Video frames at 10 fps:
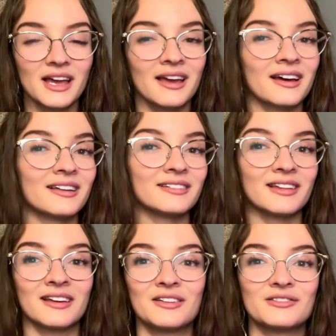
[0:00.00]
and
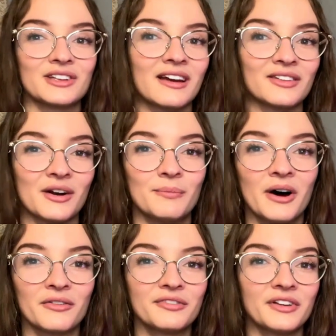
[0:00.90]
they usually have a lot of
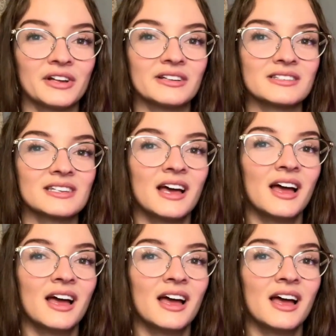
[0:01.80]
bottle fills,